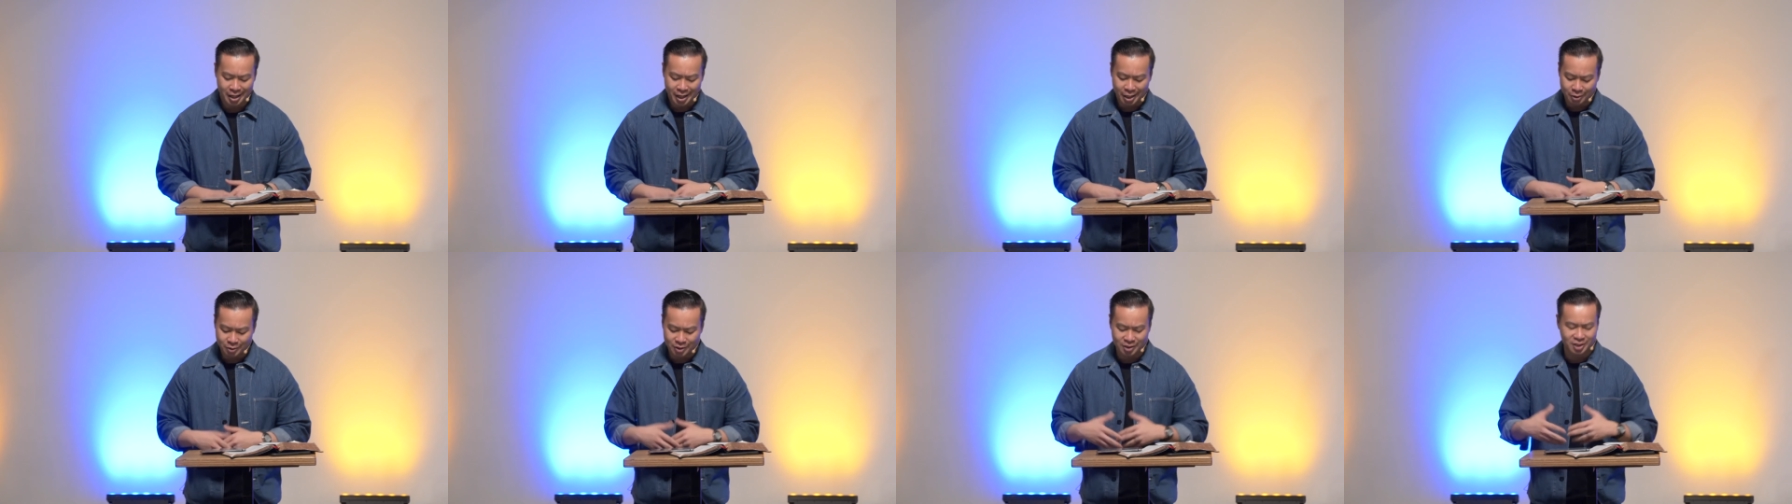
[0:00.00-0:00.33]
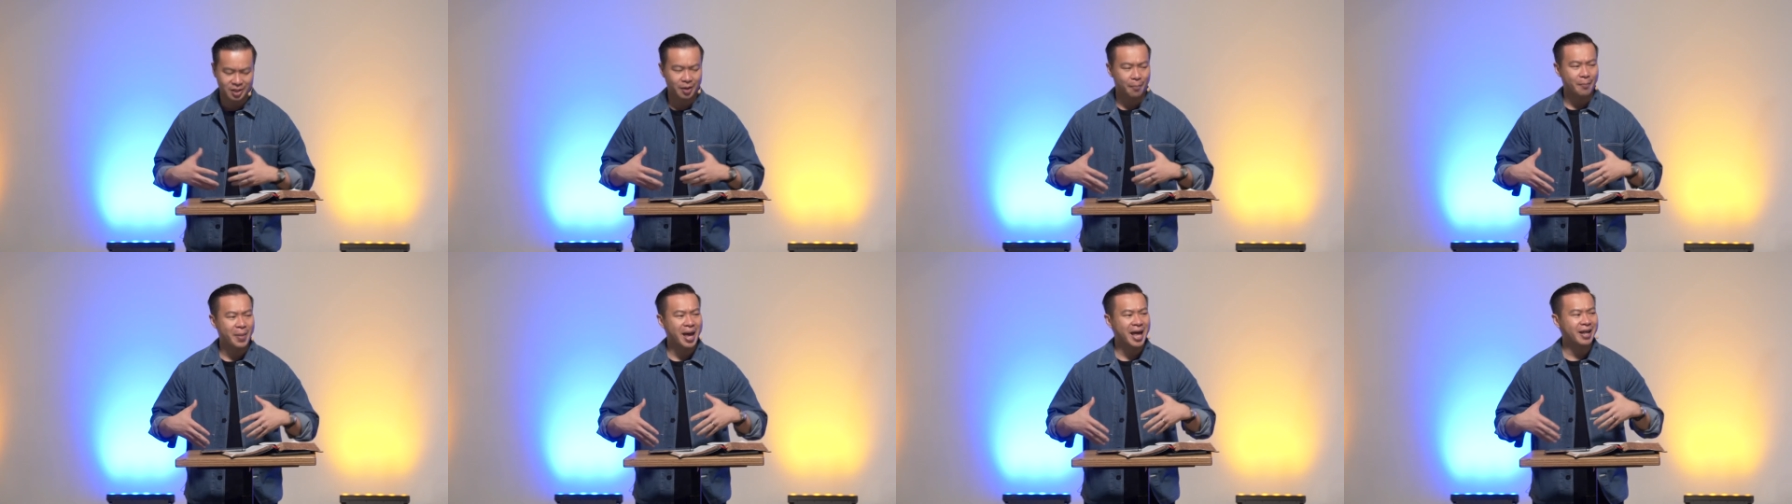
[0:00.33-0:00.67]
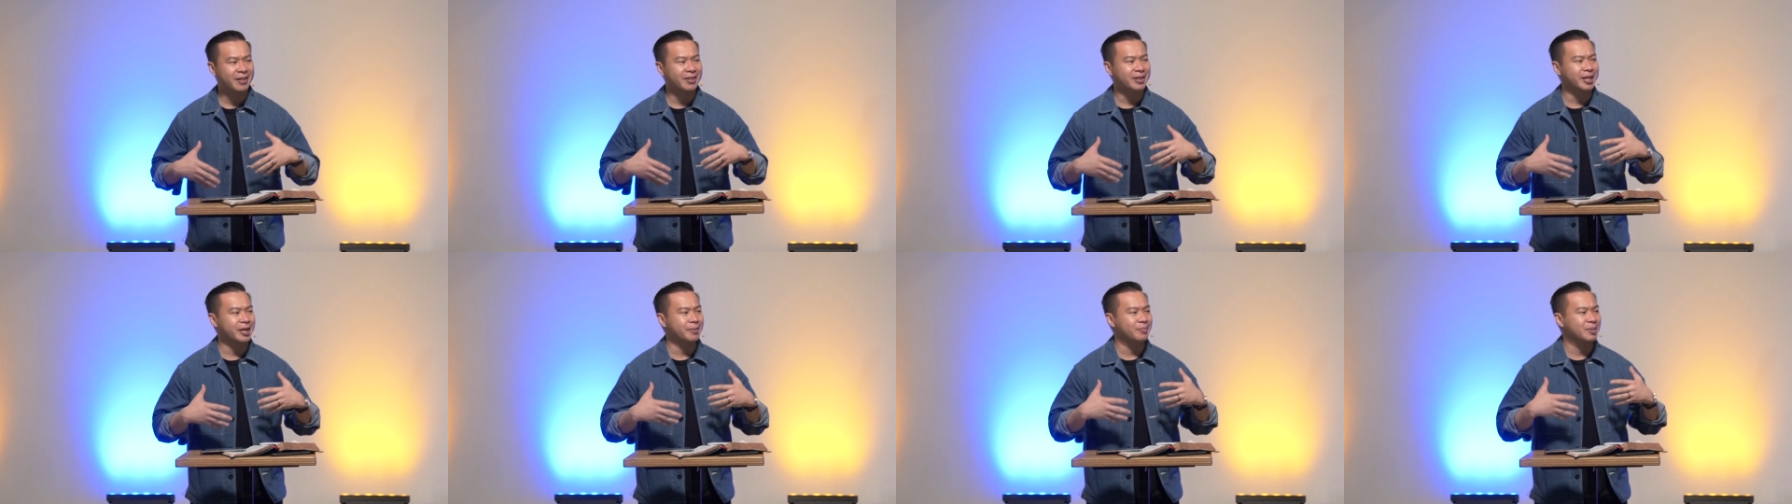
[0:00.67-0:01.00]
This is a
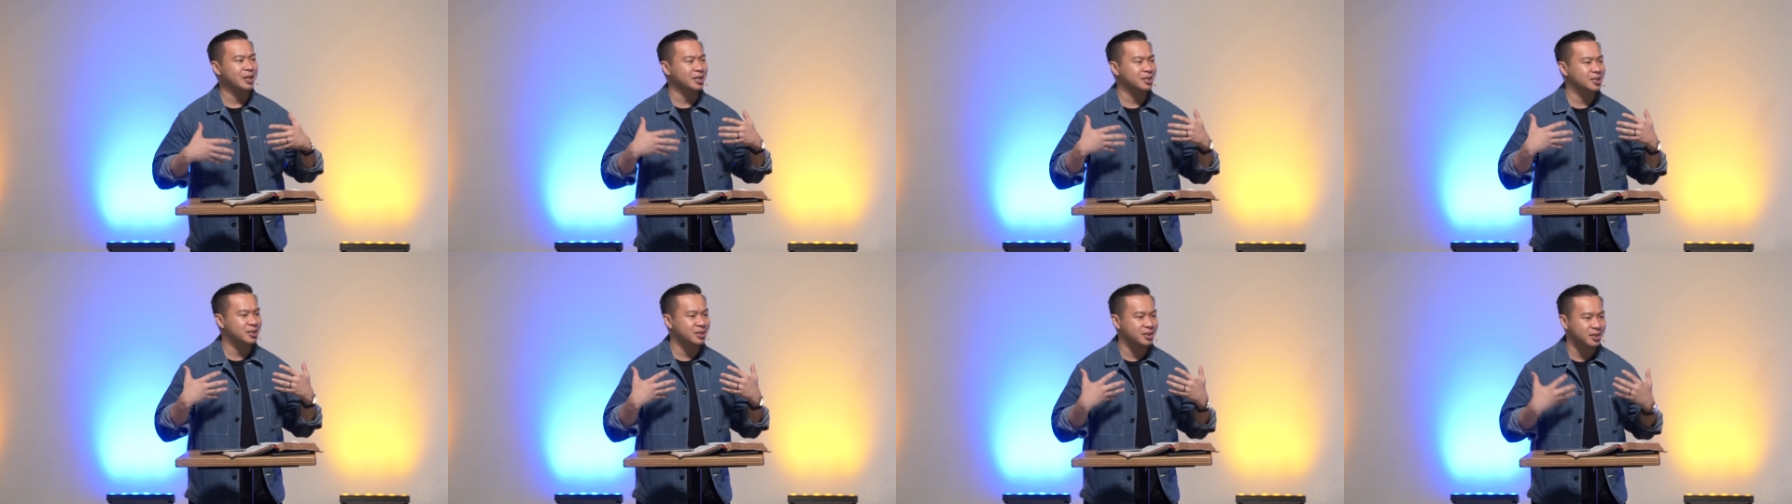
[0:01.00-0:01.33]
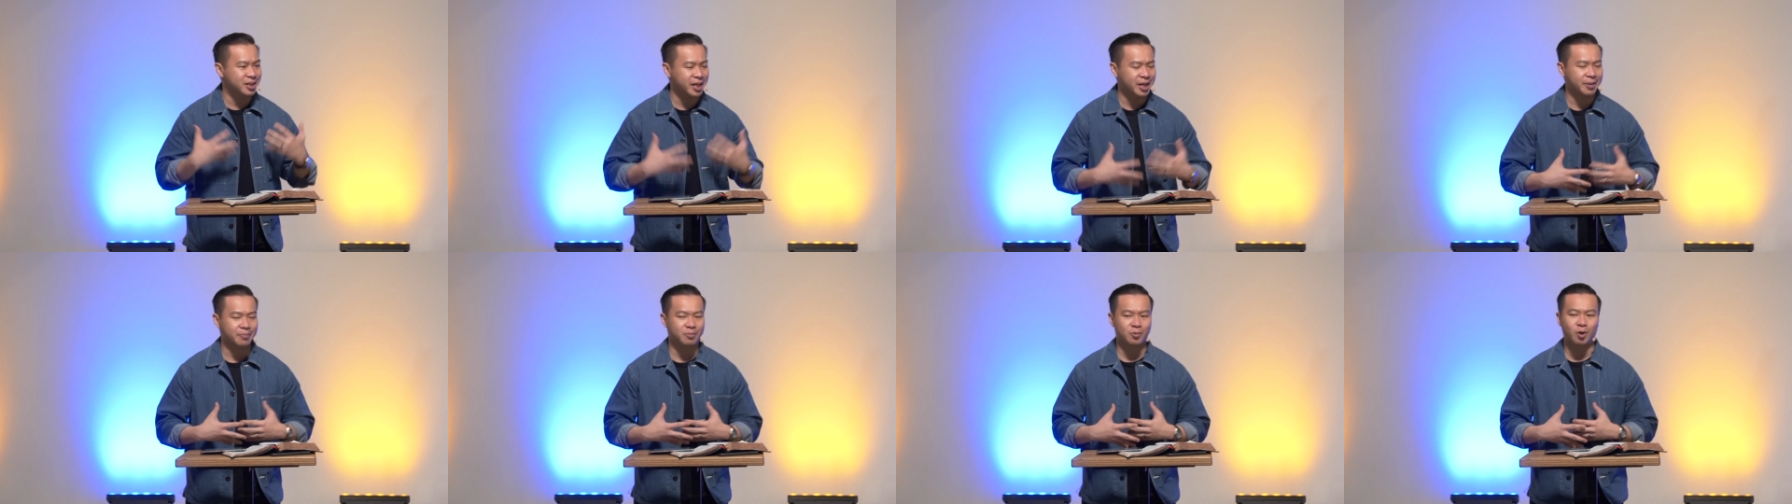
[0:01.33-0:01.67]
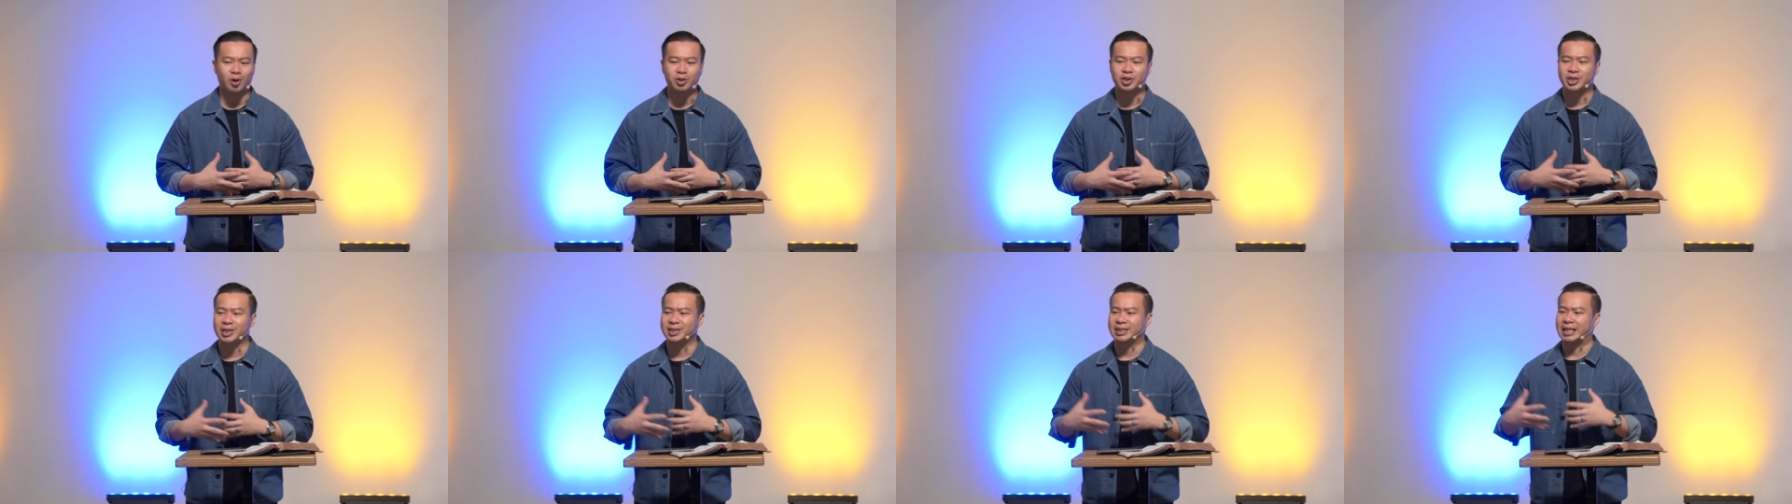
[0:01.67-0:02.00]
man deeply steeped
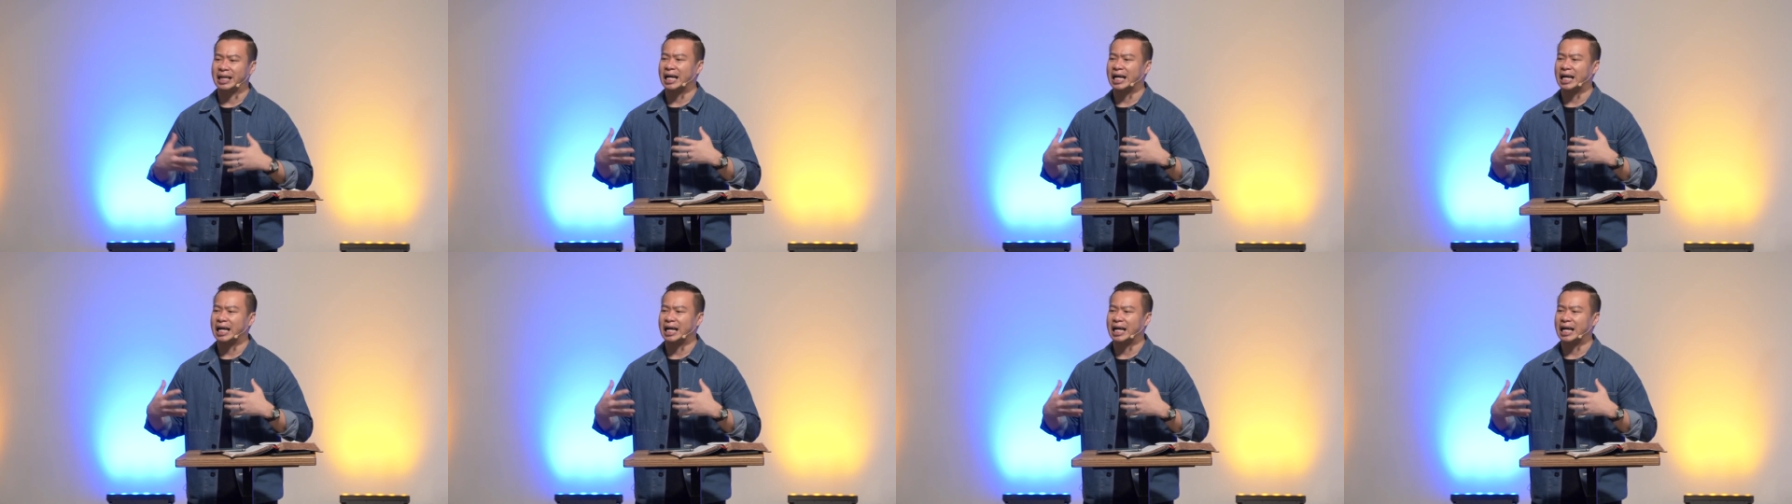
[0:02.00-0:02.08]
not just